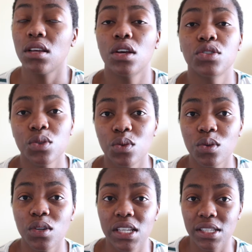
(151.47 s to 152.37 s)
And
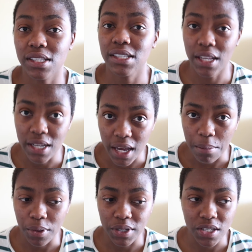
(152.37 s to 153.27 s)
Suko is standing
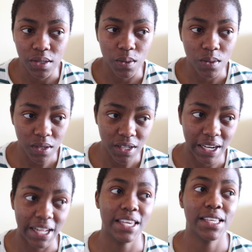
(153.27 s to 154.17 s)
up on his own,
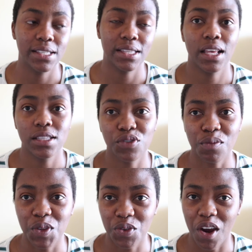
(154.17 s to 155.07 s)
like he stands from
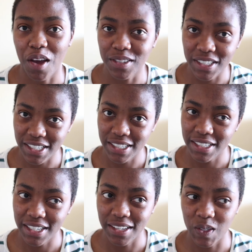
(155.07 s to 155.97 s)
the ground
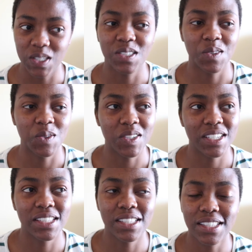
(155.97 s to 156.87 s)
on his own.
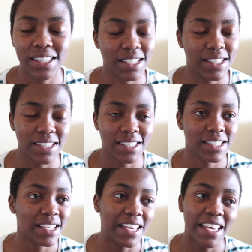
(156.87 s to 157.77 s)

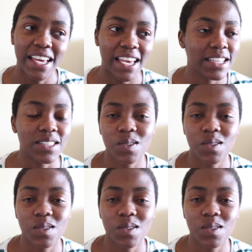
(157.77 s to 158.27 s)
It's